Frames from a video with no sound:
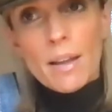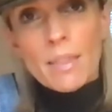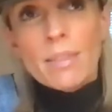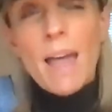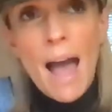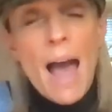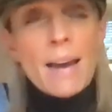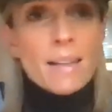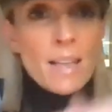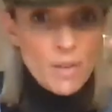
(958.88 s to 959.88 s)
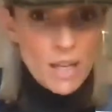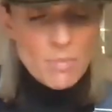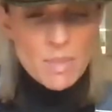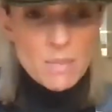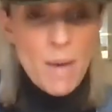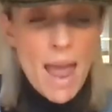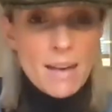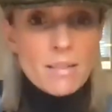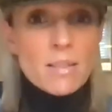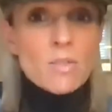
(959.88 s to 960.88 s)
that giving him
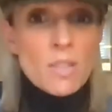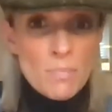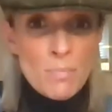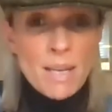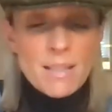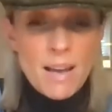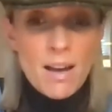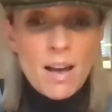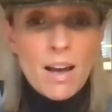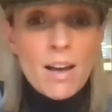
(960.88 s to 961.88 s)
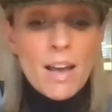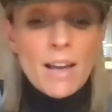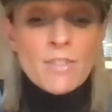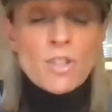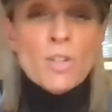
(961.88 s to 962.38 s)
space to miss her and to